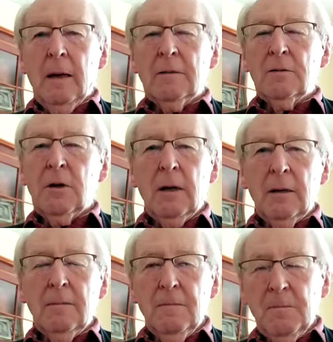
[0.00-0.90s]
And
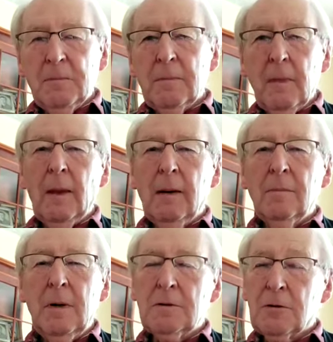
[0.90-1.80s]
Jan,
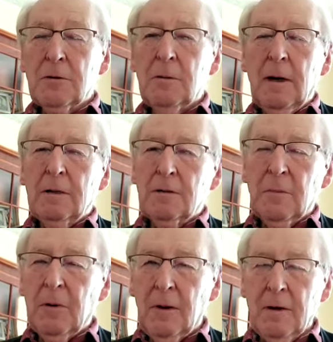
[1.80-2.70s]
much to our
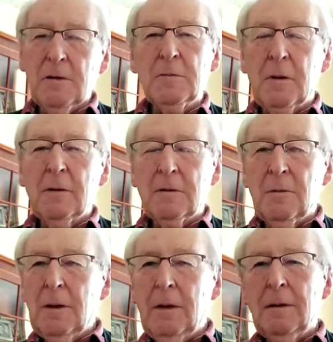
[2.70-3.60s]
surprise, because
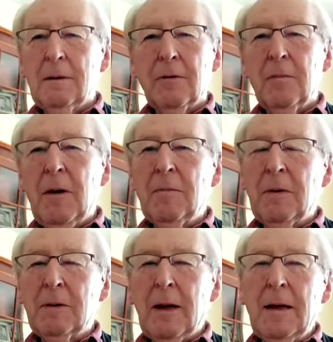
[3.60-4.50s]
we
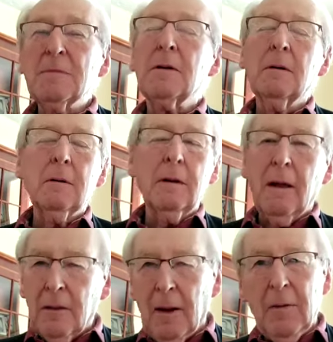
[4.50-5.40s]
remembered absolutely
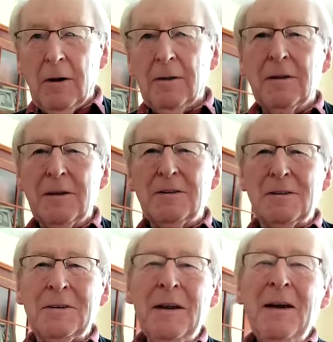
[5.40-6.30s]
nothing about
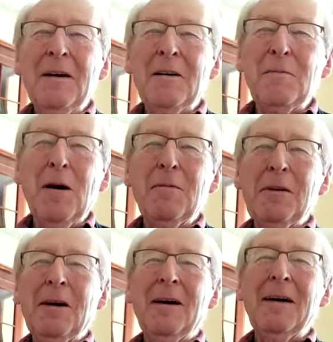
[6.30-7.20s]
this, her mum
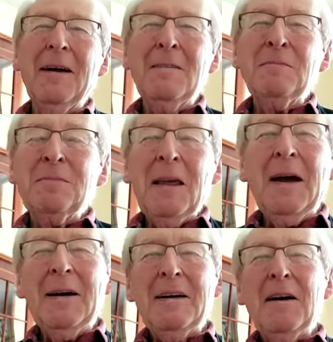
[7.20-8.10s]
and
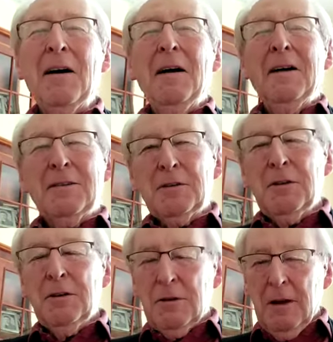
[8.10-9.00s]
I,
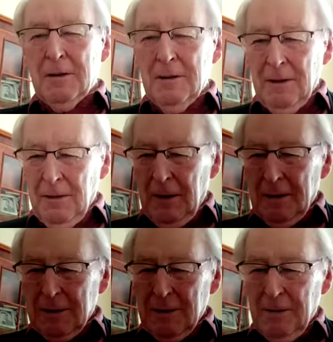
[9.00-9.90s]
she said
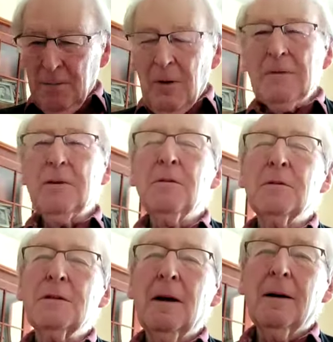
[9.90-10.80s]
that when she
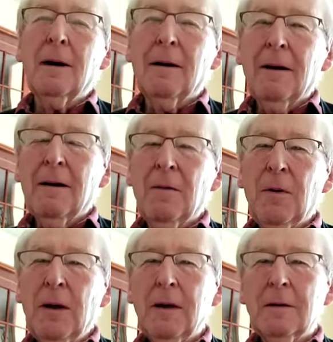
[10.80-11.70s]
was younger,
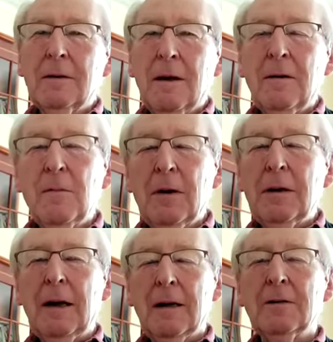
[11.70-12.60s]
we had on
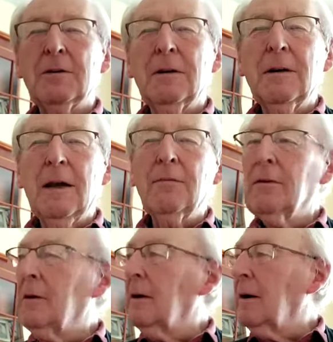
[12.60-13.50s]
one occasion
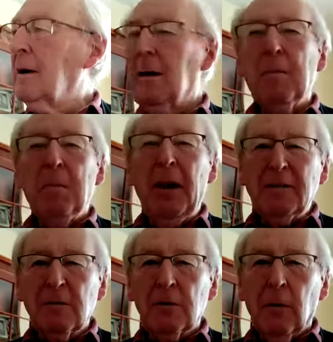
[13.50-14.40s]
given her a
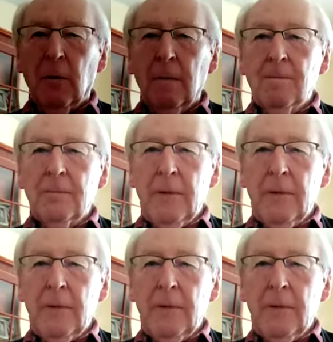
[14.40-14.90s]
pencil.